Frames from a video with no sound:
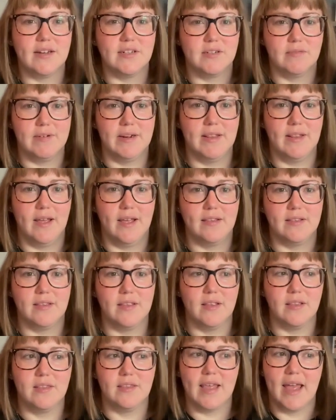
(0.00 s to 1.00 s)
to realise
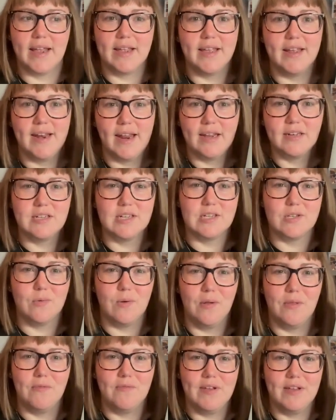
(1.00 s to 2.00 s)
that they're connected to
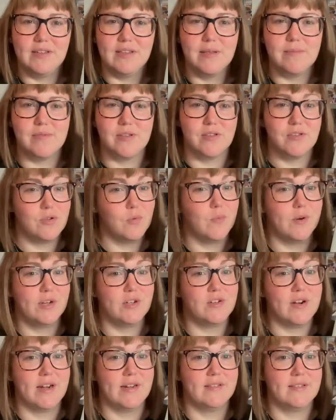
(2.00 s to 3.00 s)
all the victims and someone is
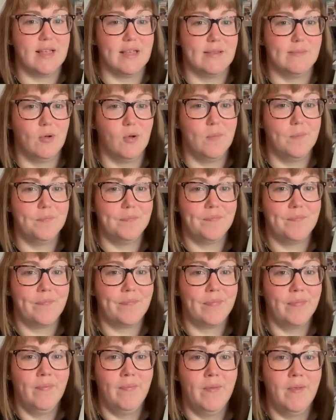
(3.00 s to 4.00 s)
trying to set them up.
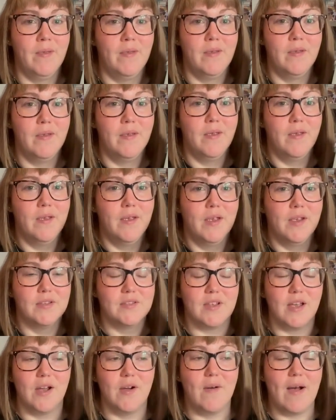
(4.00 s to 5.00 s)

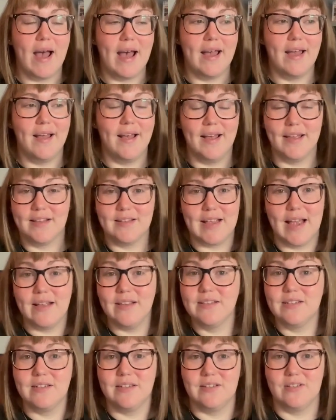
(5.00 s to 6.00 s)
So, like I said, I
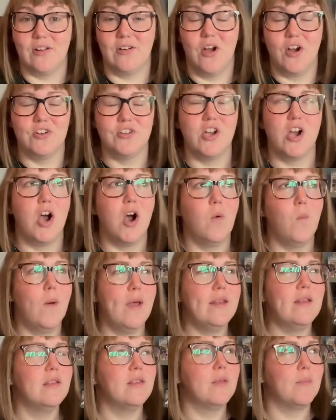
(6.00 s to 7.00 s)
listened to this on audio, and
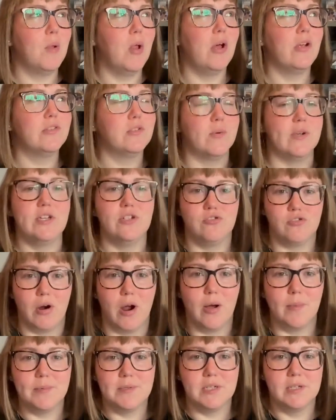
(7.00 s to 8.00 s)
when the plot twist
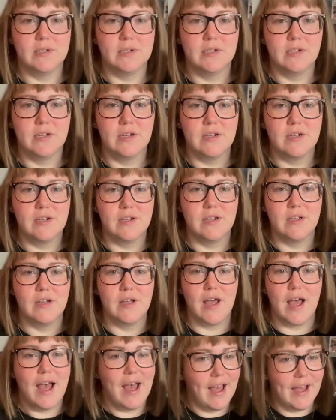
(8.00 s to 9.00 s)
dropped,
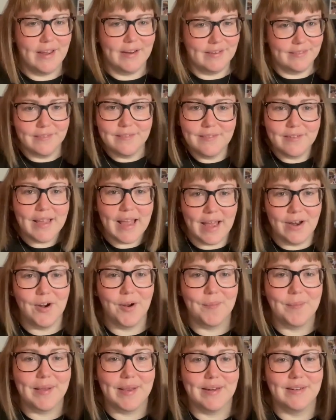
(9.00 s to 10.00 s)
I
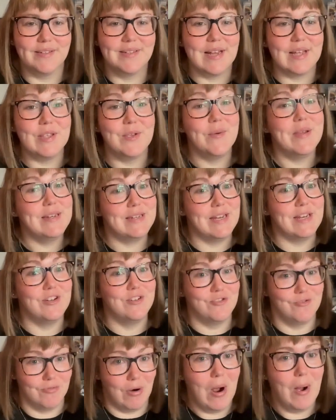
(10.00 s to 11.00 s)
cannot begin to tell you it did
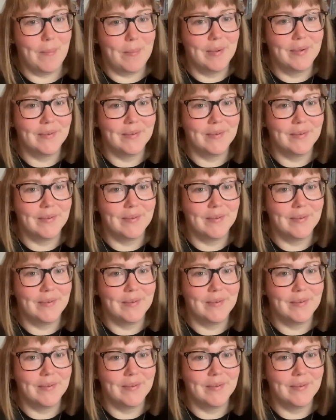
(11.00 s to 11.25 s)
drop.